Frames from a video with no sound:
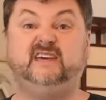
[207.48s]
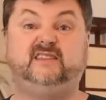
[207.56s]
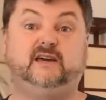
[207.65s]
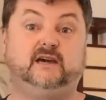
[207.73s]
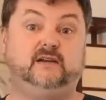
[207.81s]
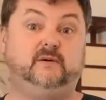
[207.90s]

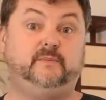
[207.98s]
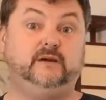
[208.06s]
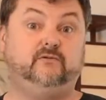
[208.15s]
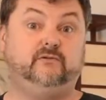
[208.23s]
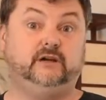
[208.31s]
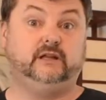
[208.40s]
they're going to
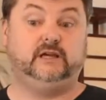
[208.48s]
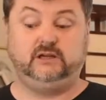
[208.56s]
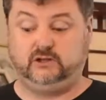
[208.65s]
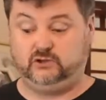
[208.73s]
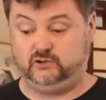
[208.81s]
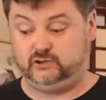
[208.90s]
be really
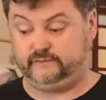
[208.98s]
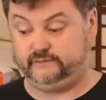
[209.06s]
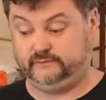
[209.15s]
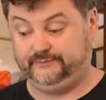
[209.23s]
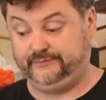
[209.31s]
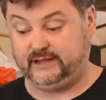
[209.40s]

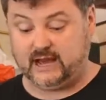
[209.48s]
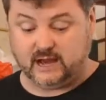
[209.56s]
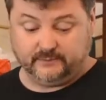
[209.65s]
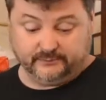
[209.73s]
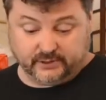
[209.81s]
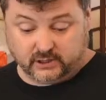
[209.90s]
useful,
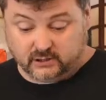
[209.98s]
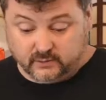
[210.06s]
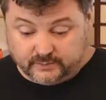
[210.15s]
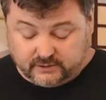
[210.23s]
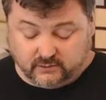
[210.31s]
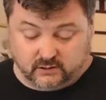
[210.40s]
but I
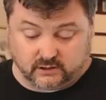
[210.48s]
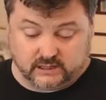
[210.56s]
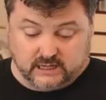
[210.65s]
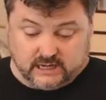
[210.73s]
could be wrong.